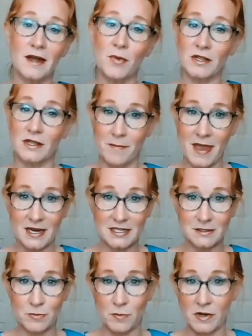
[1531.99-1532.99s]
I bought the
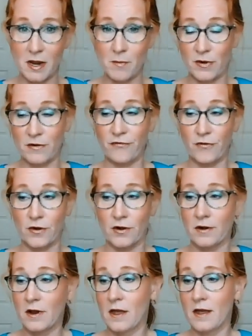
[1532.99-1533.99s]
maximum number
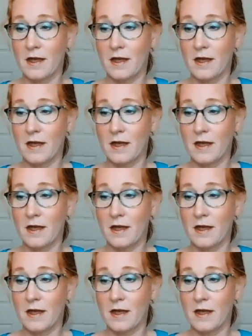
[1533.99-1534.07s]
for